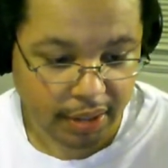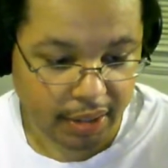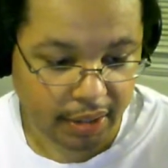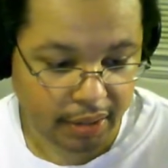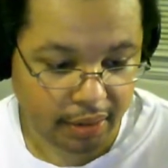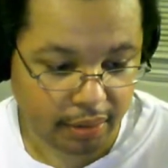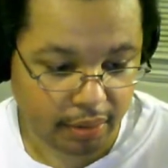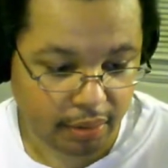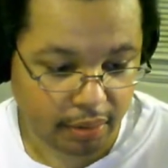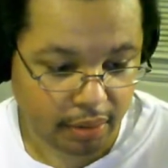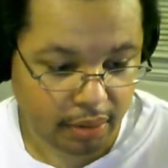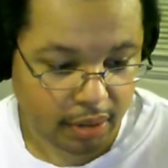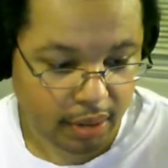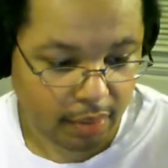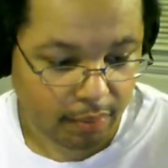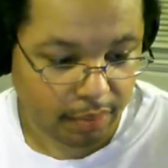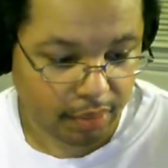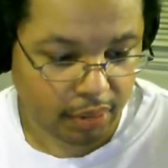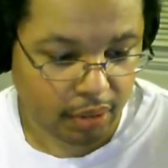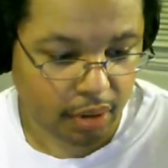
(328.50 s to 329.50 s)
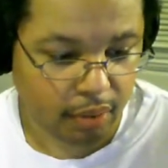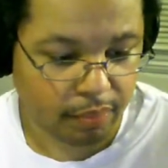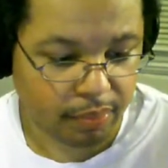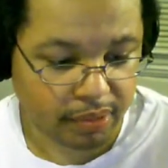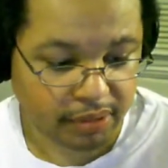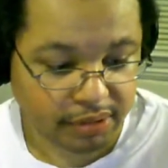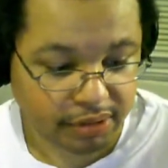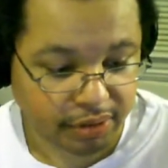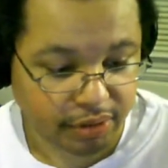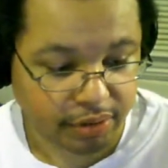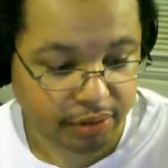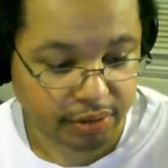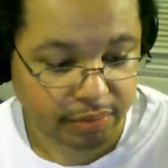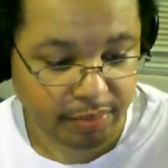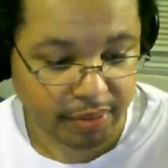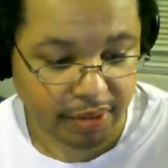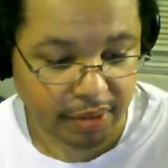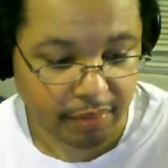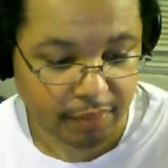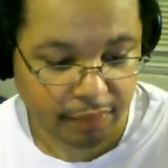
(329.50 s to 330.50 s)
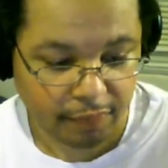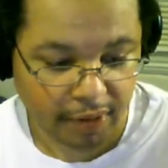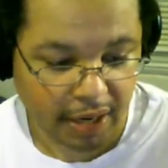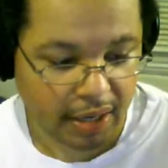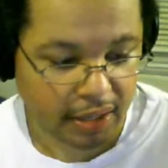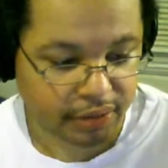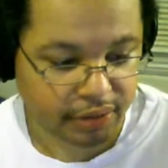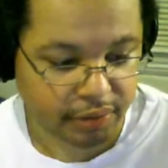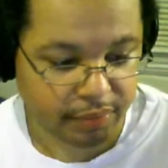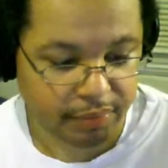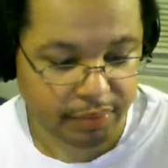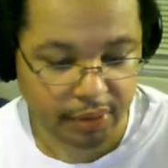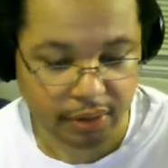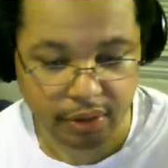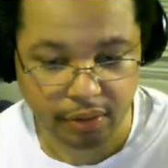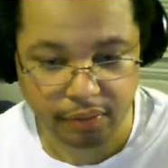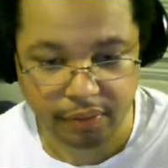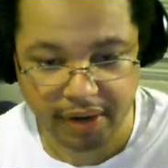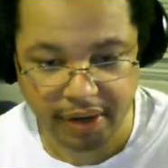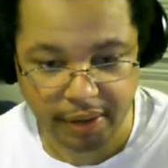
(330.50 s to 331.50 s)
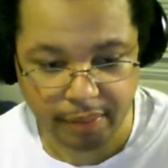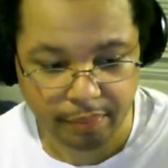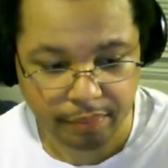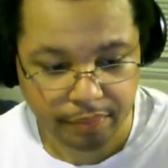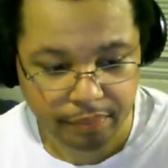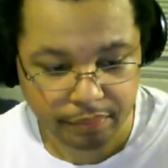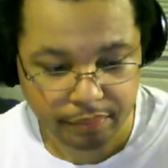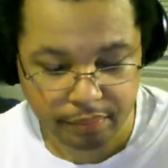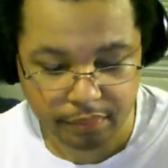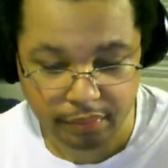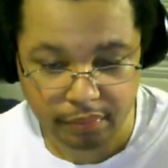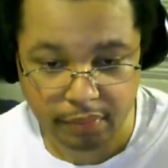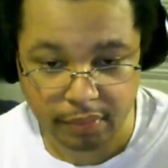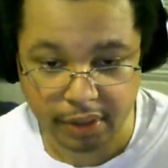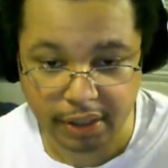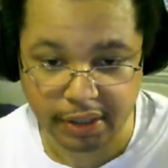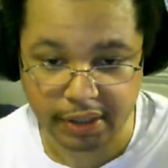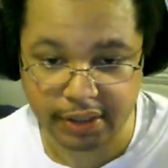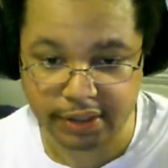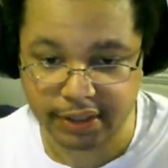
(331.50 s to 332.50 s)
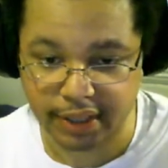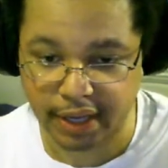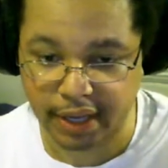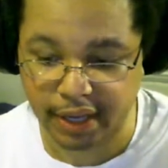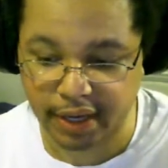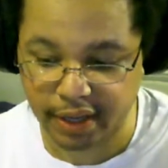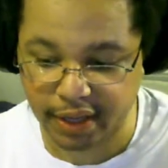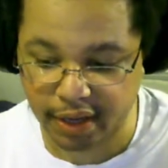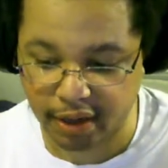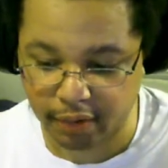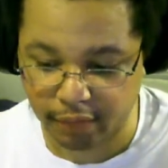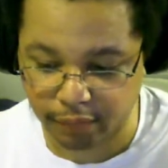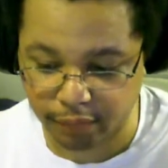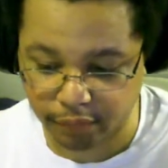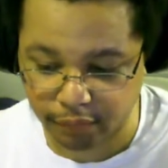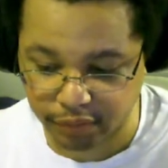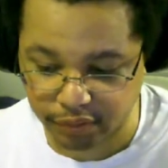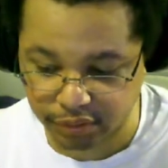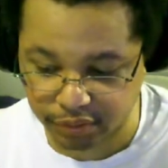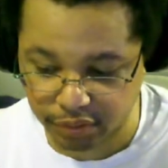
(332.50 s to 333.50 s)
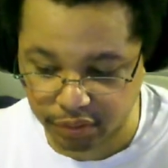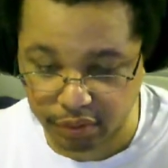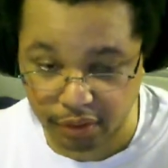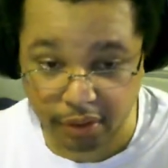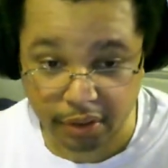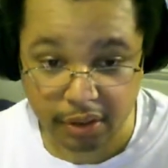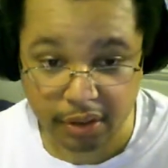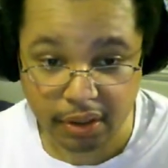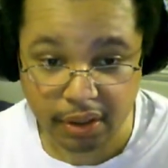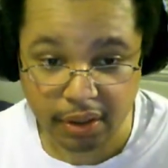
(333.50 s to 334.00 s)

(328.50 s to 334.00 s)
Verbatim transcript: Ginkgo biloba, excuse me, 500 milligram. You can get this at any health food store.